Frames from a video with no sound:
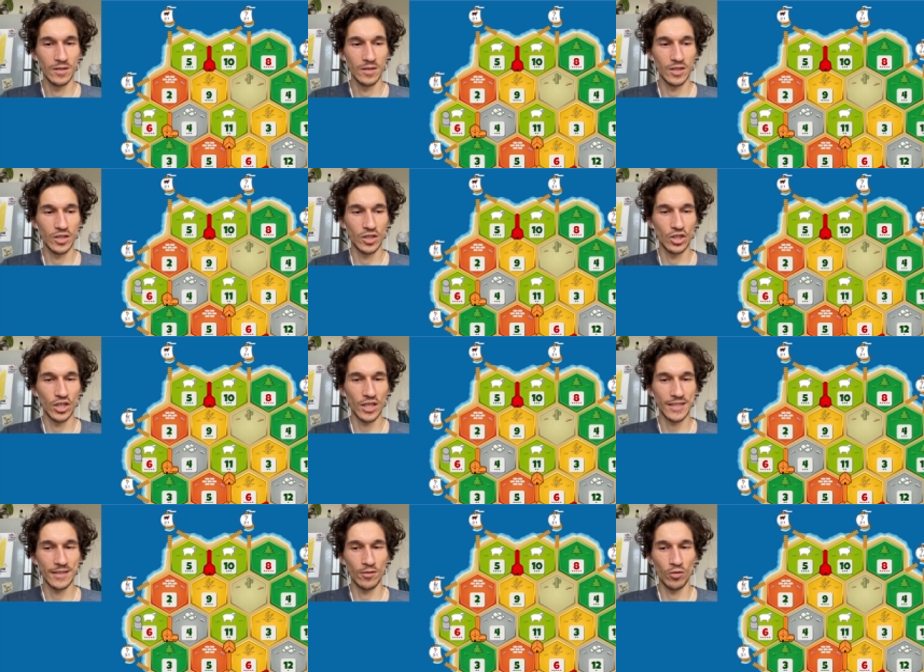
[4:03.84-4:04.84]
it's
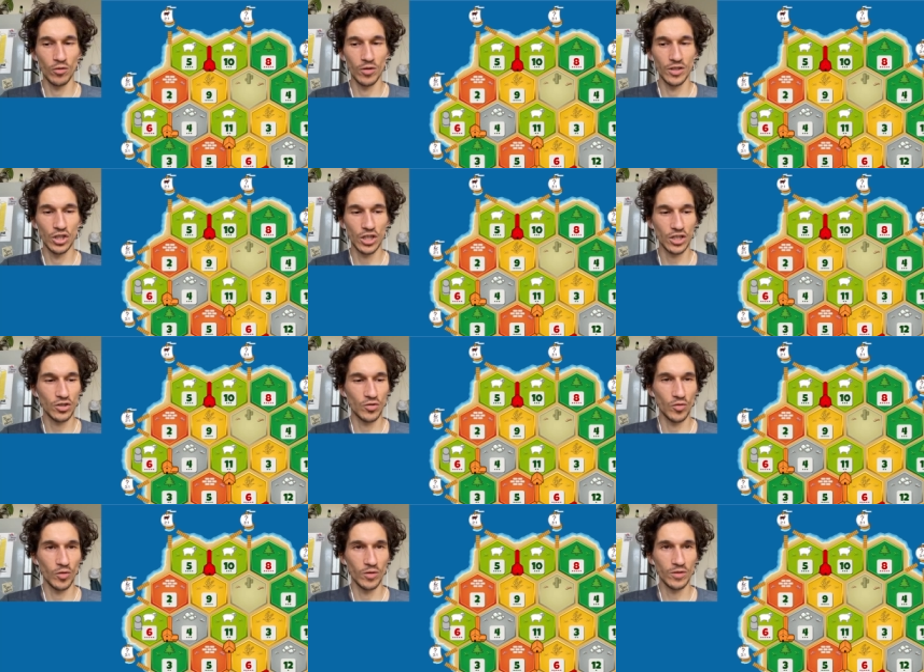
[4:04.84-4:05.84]
just roll, it just
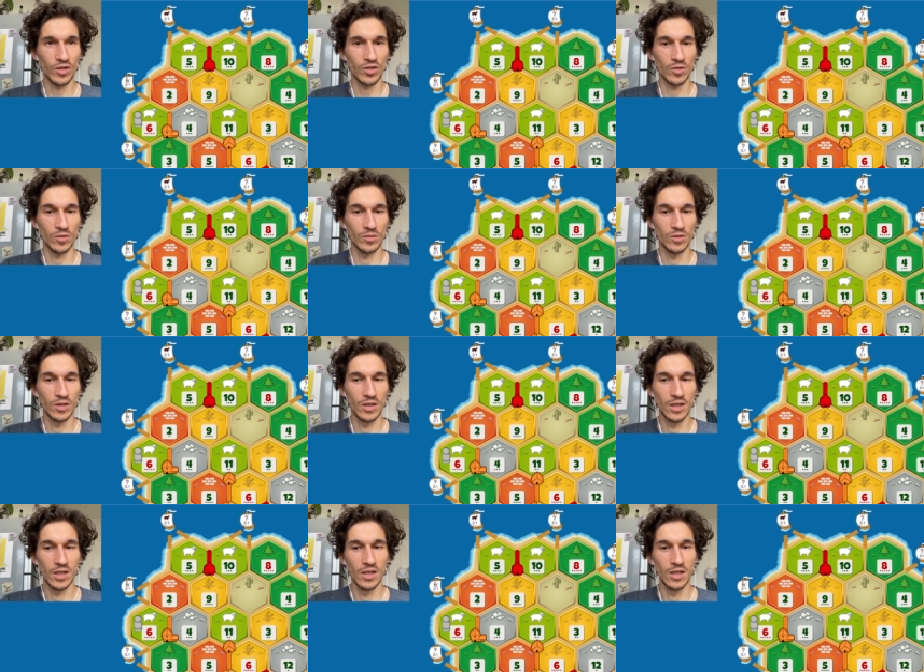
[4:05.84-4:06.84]
rolled, so
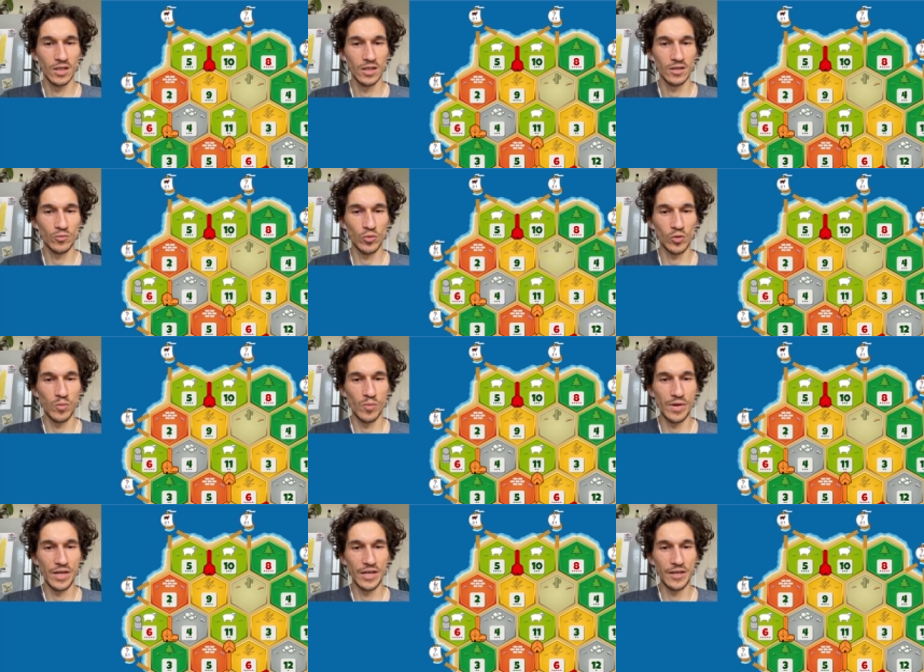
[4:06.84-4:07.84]
it will
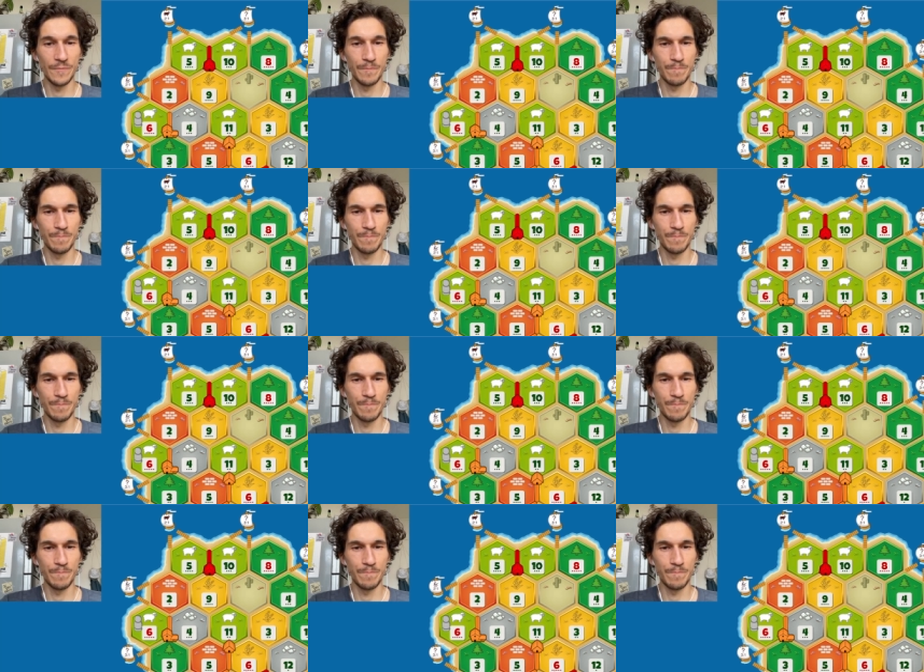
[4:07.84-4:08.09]
be